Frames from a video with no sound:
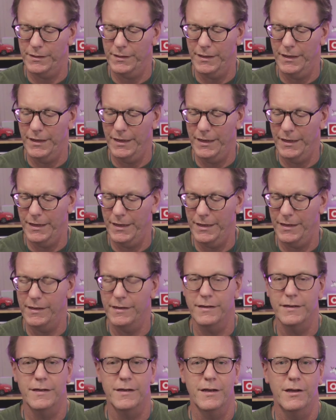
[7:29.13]
uh,
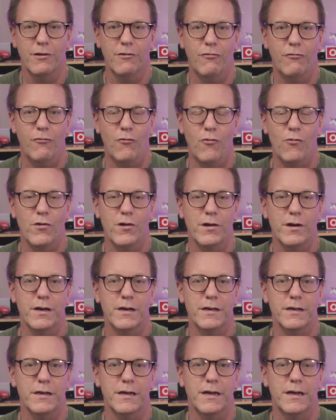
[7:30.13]

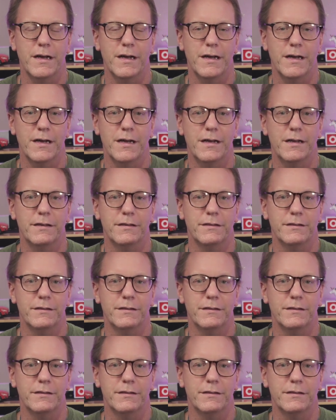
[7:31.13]
four uh,